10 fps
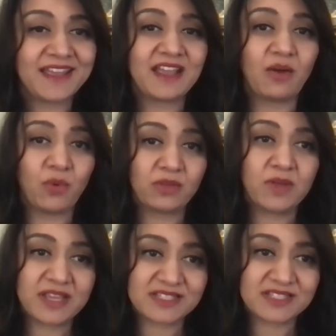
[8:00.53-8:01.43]
what
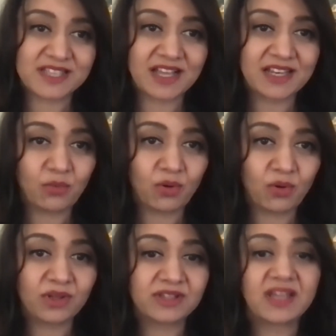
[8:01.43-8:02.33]
we exactly
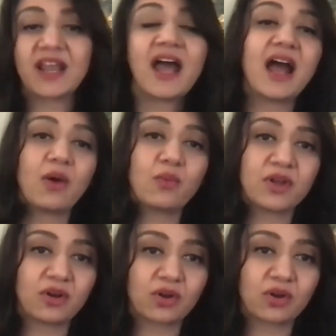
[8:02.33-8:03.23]
want and how we
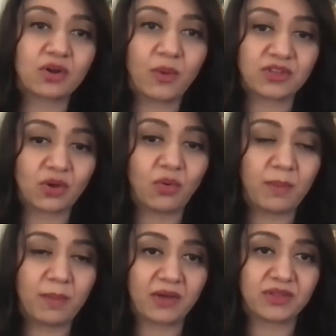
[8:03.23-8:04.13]
are going to go
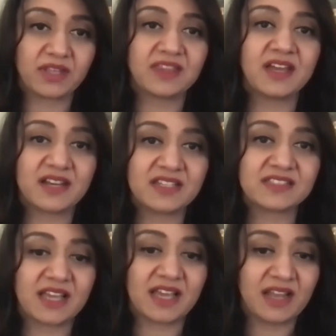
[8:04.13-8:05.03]
about it. There is
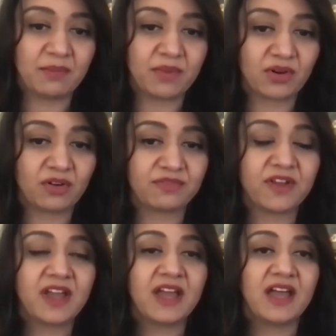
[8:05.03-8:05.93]
a number of
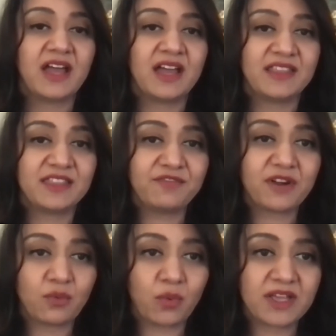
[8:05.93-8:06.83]

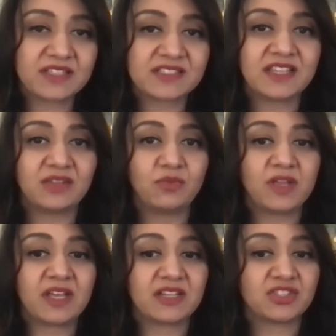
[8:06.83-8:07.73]
different ways that we
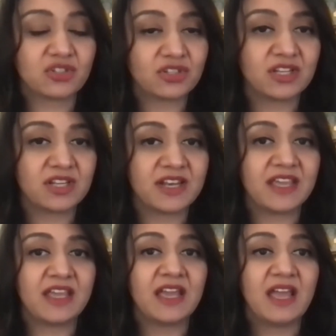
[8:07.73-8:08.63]
can
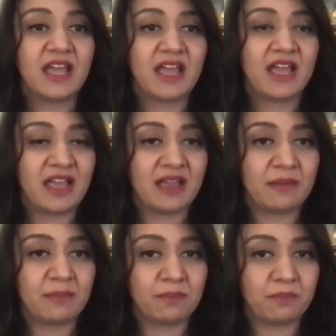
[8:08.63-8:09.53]
certainly
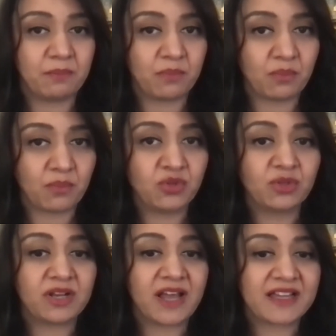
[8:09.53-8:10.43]

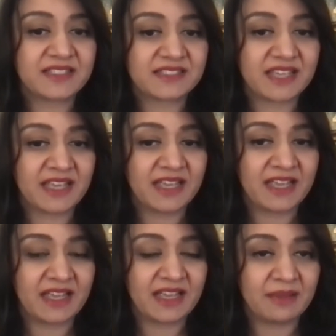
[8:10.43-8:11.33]
utilize
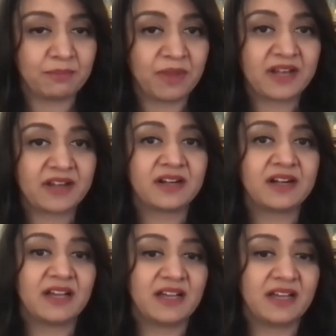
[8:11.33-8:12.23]
better
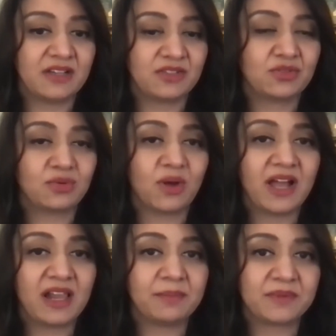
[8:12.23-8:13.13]
to
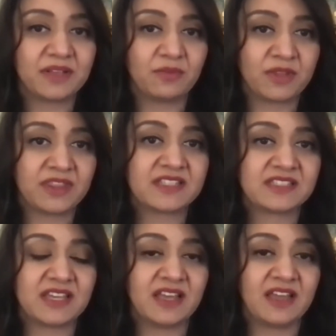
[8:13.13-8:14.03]
help with
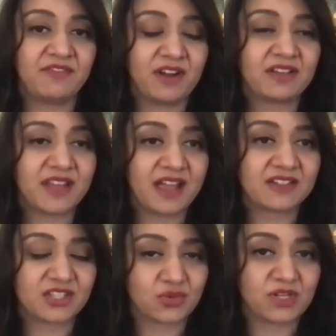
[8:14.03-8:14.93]
this very
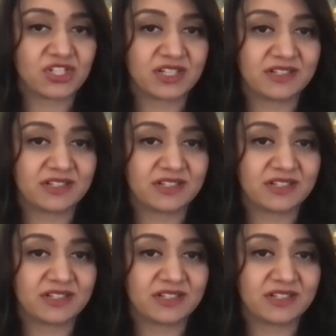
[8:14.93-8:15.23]
dire situation.